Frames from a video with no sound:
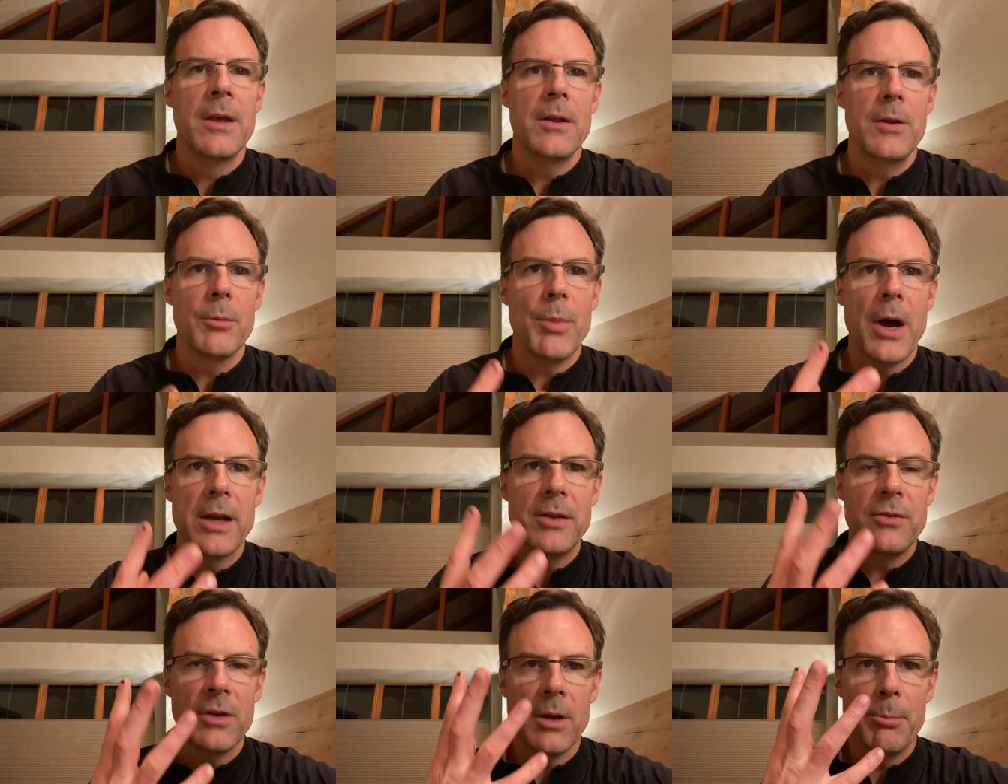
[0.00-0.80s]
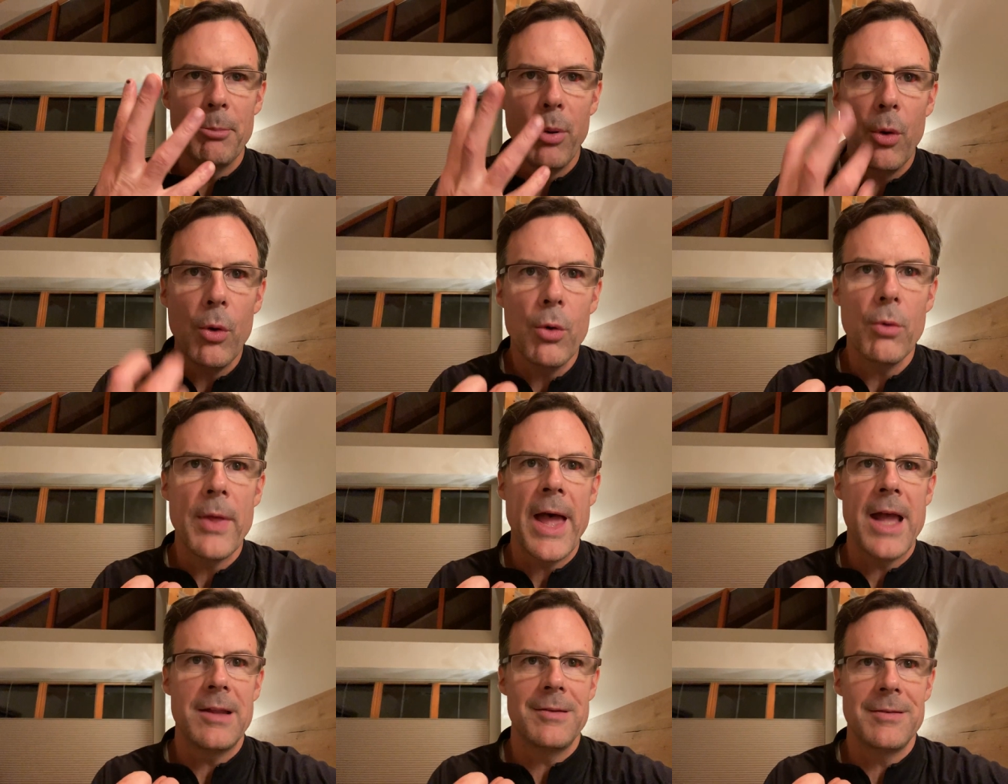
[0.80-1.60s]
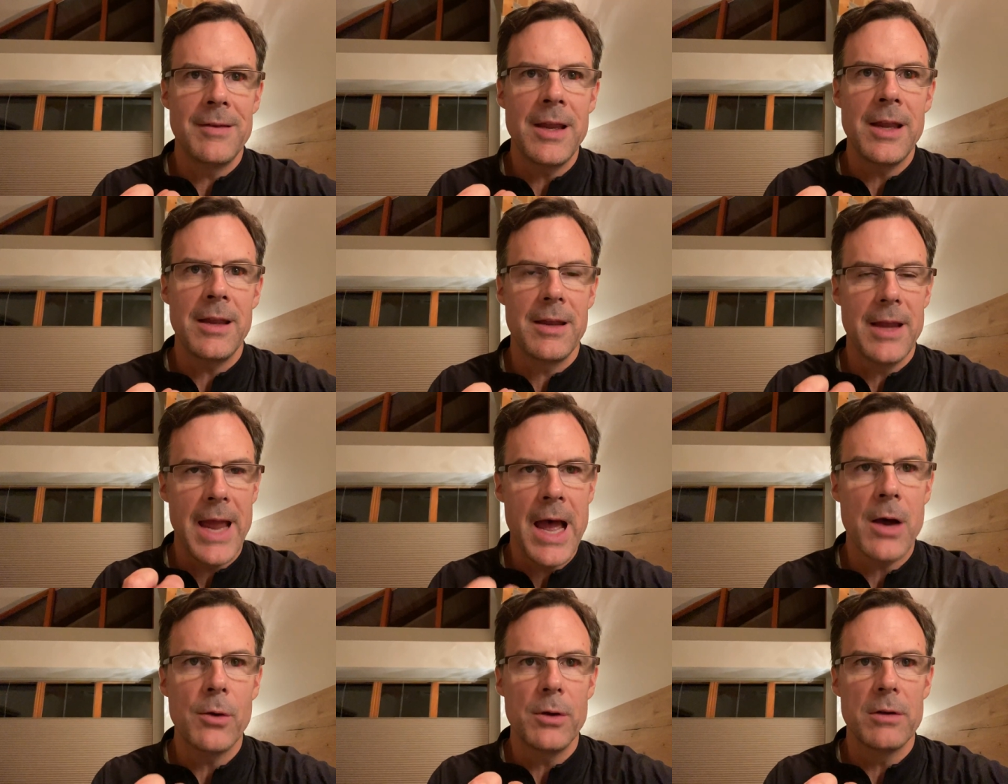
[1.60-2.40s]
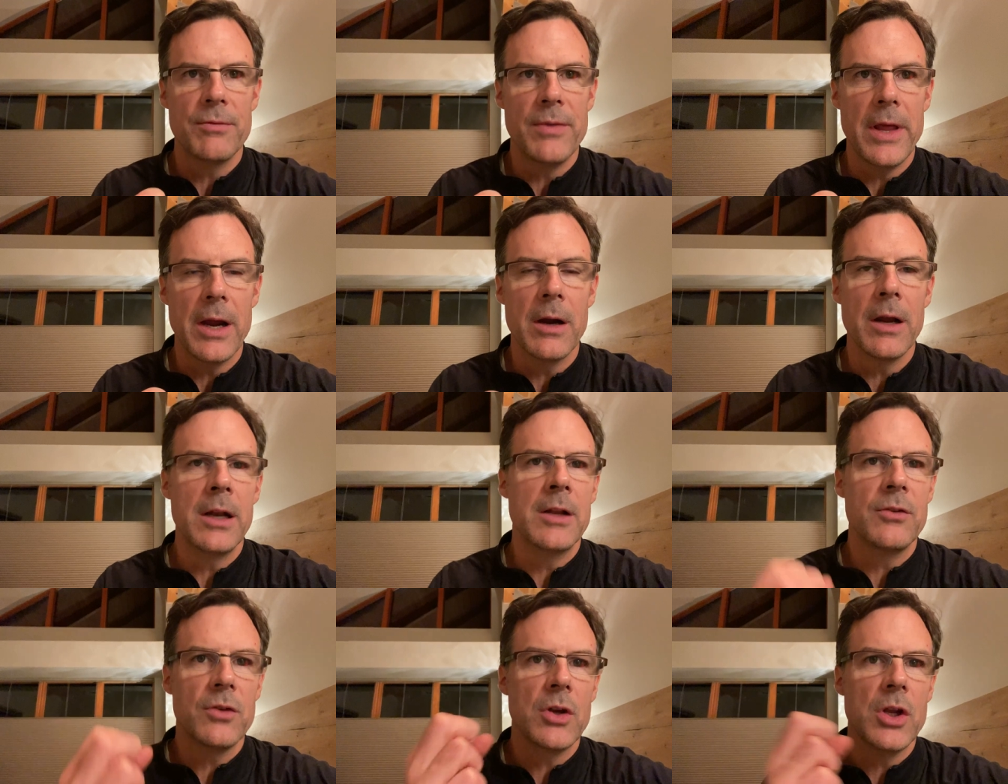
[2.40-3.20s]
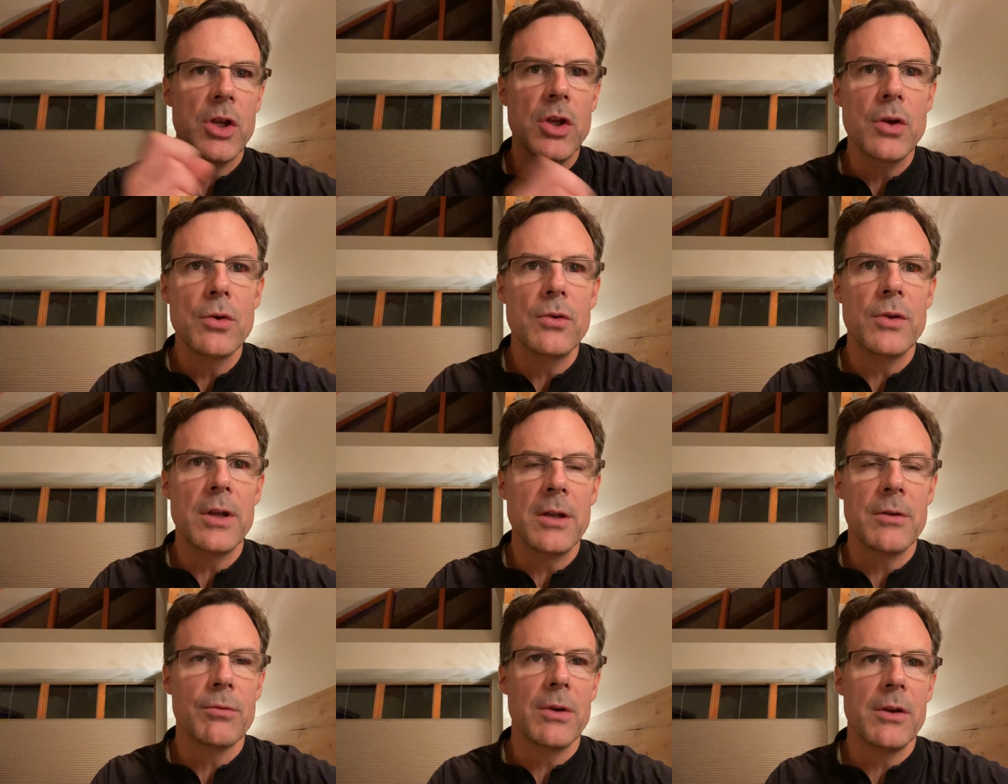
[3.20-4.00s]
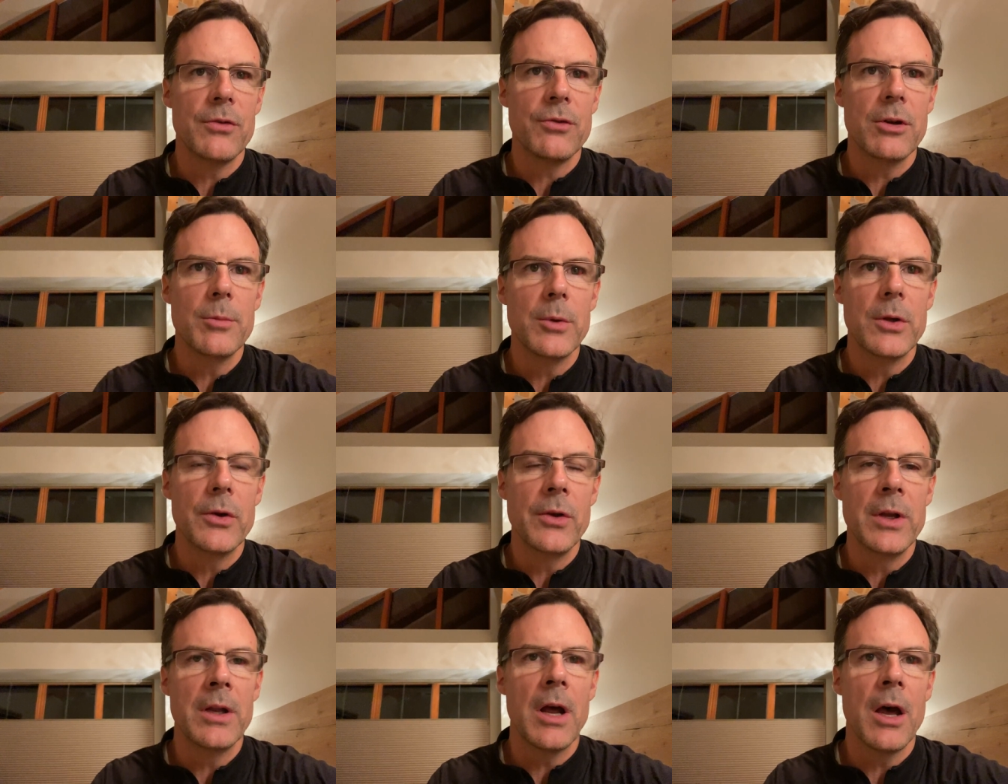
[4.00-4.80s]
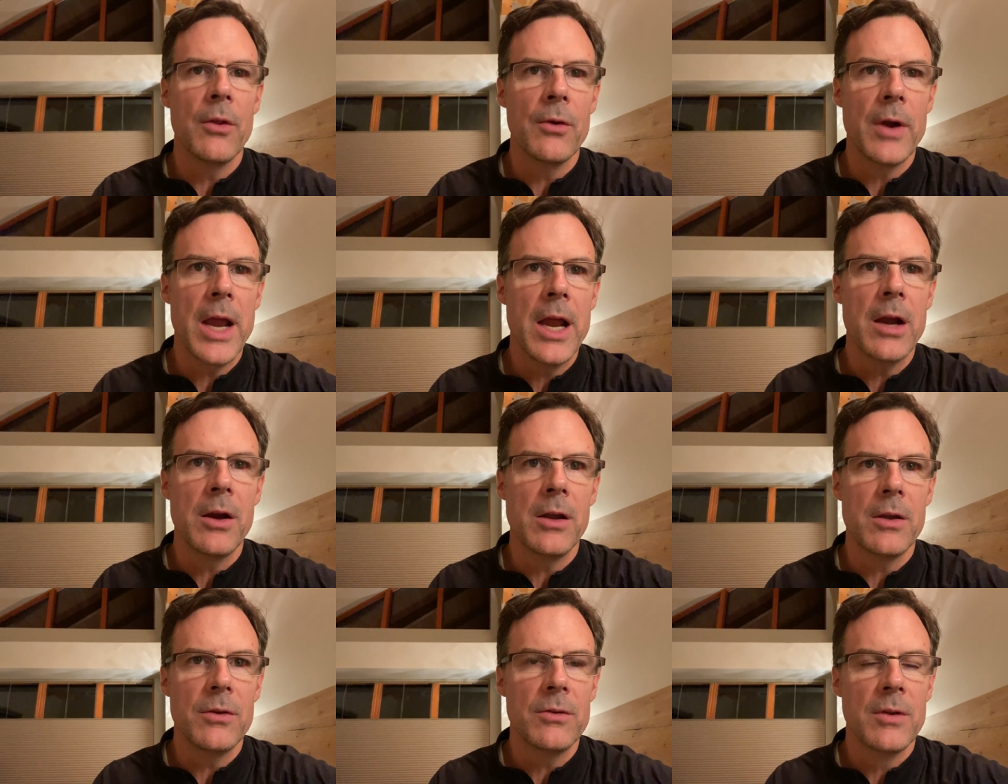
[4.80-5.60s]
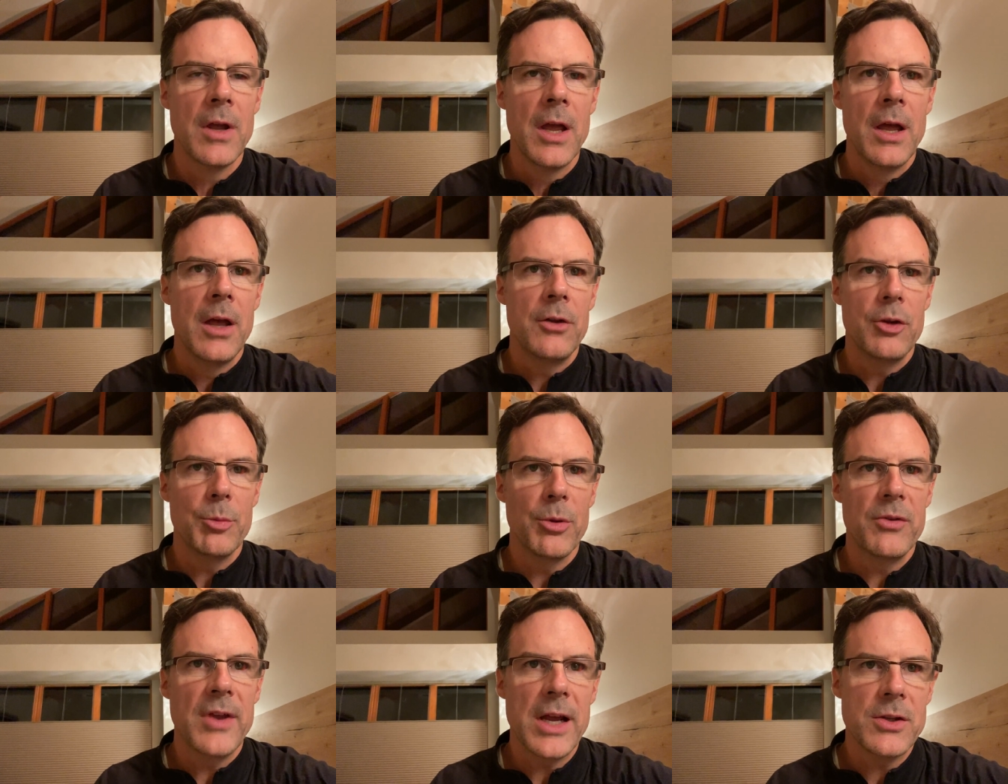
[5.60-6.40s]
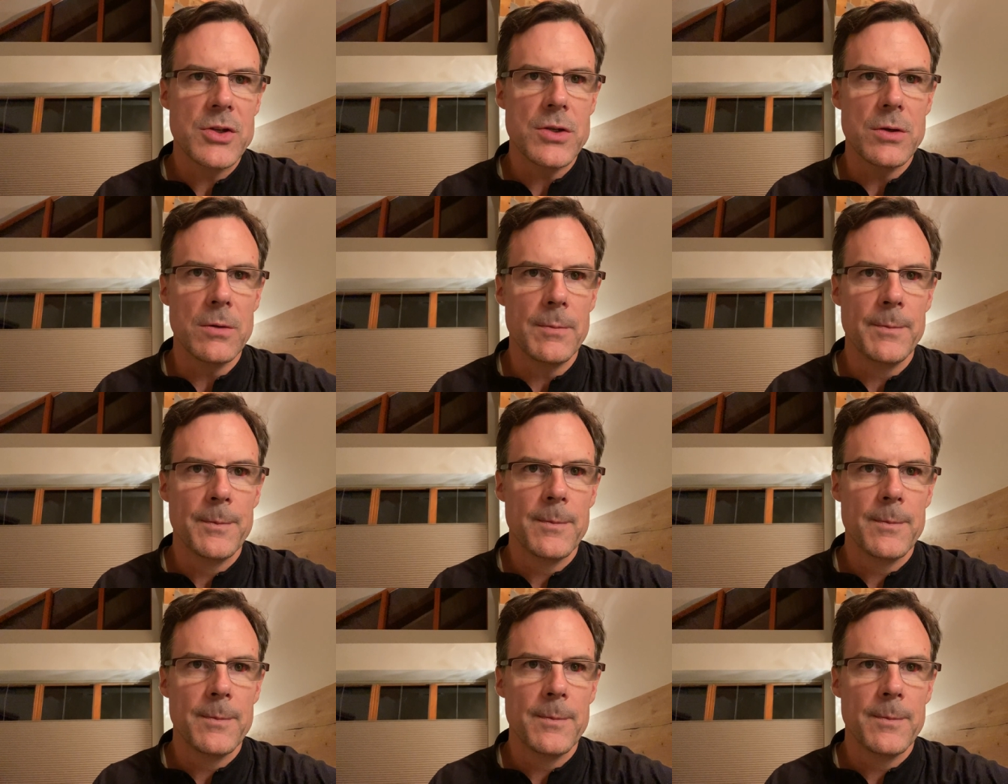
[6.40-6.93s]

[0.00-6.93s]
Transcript: Your body's going to pull that zinc out of there and it's going to use it and redistribute it in other areas to protect you.